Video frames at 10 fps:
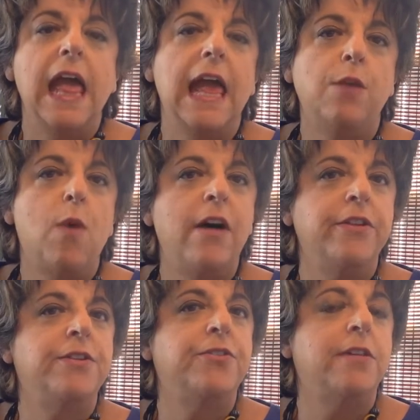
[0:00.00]
And while
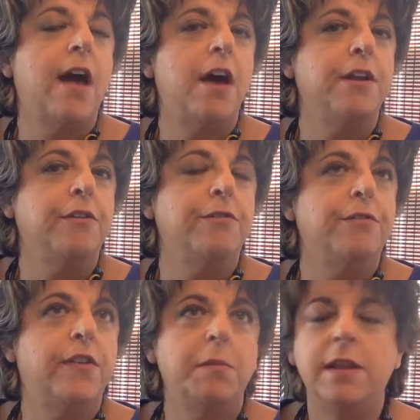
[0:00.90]
there's a lot of
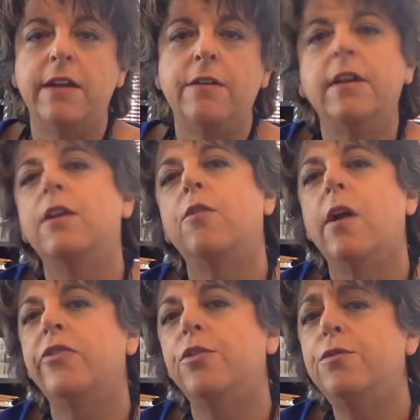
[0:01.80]
similarity and
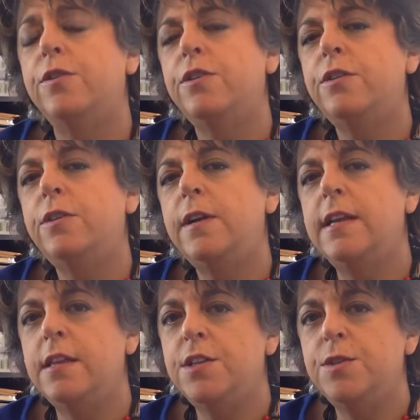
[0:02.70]
crossover
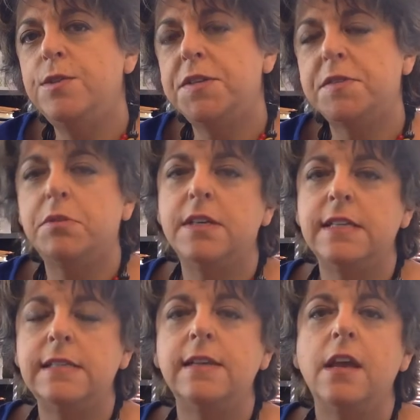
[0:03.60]
in the two
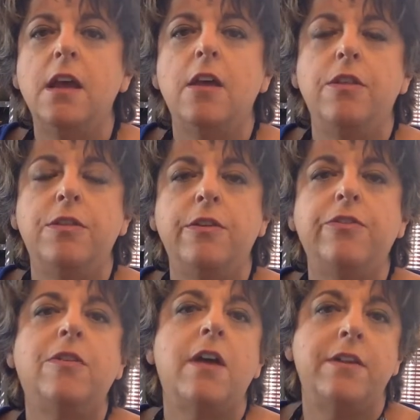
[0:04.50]
disciplines,
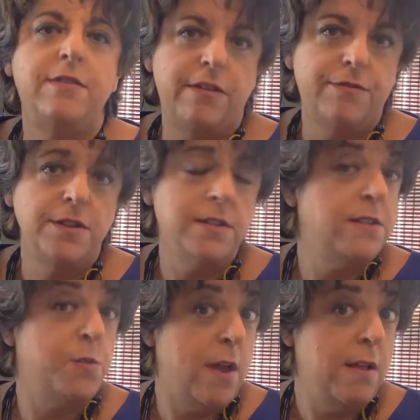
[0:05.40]
there's a lot of difference
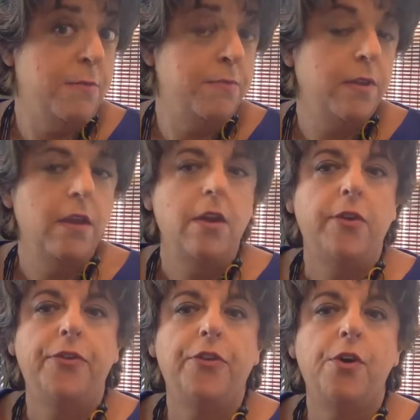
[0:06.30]
as well.
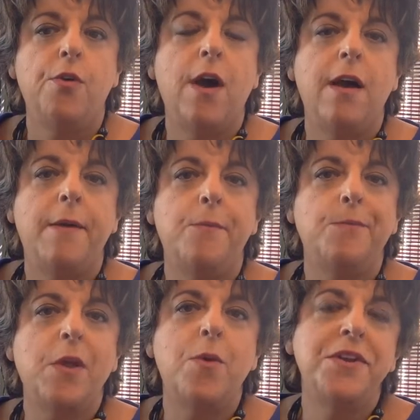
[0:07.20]
So I
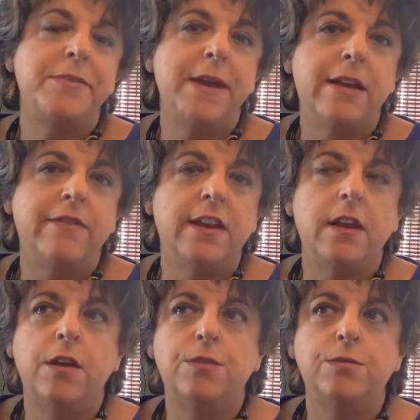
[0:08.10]
wanted to make a
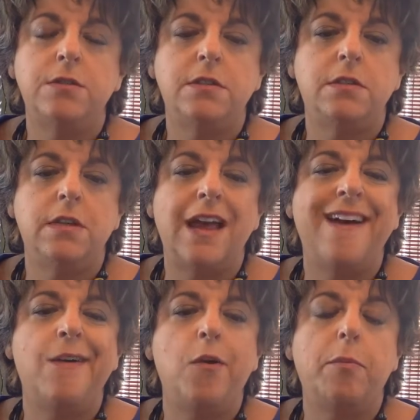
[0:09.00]
video to
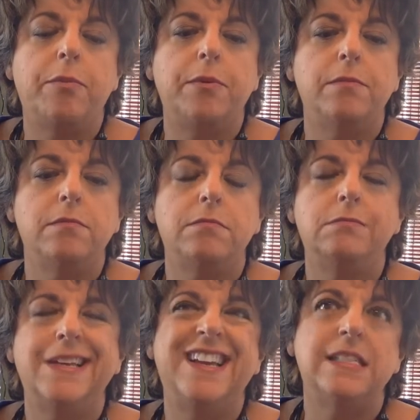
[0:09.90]
help
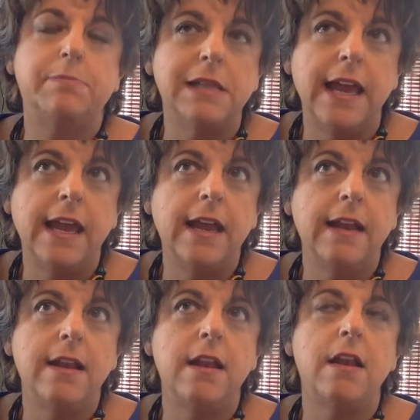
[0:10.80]

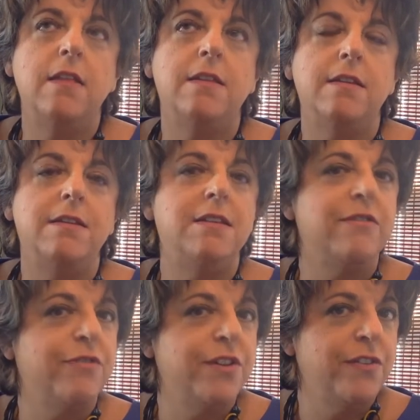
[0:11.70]
explain the
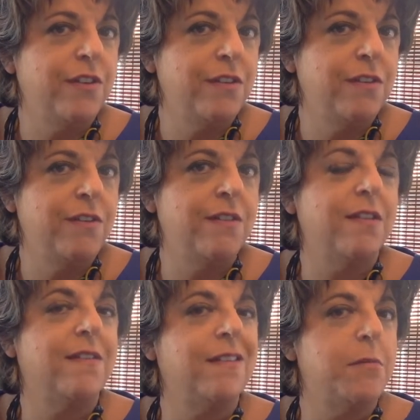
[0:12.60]
differences and
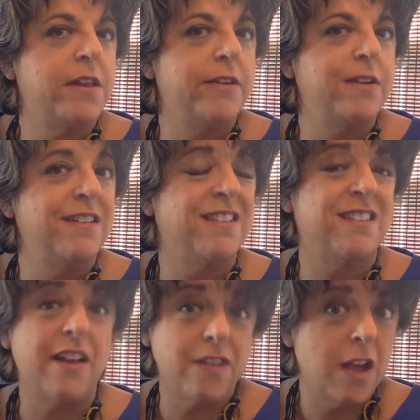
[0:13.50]
the similarities as
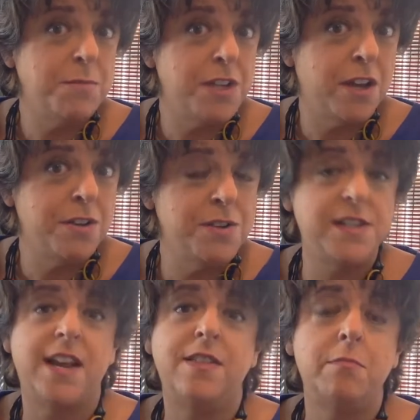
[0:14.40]
I've come to
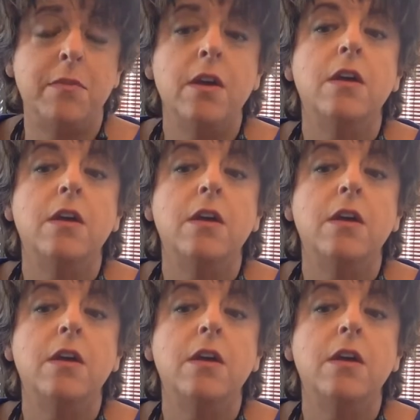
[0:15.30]
understand them